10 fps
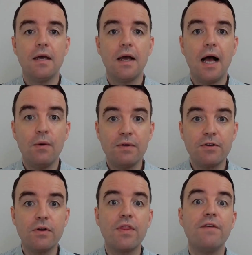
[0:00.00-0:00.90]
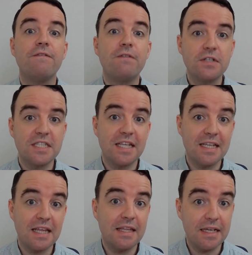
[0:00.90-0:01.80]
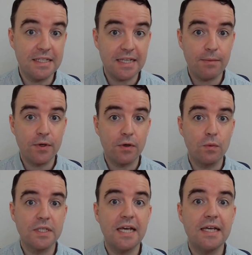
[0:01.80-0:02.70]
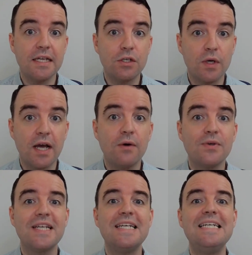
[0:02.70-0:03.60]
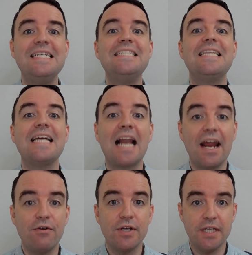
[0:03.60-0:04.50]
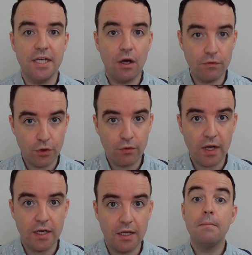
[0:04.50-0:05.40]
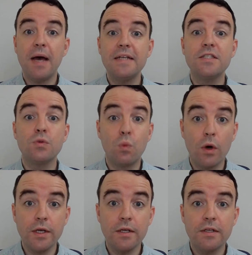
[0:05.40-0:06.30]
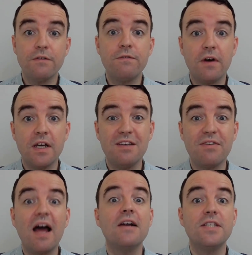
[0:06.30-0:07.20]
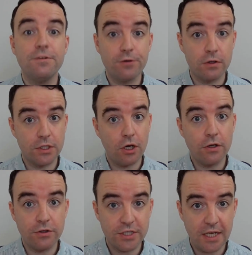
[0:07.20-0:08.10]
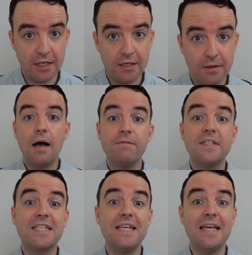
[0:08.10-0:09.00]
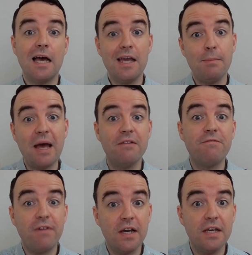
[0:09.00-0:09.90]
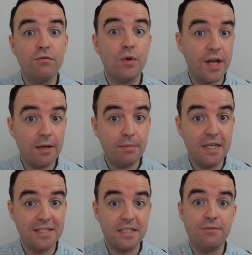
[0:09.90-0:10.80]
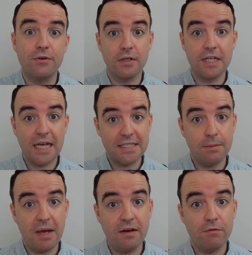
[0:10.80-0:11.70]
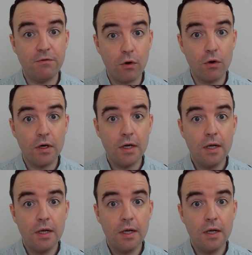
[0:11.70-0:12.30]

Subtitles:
However, the first thing that the examiner will take into account is the clarity of your writing. Bands 1 to 5 are difficult to understand. Obviously, a band 5 will not be as difficult as a band 4,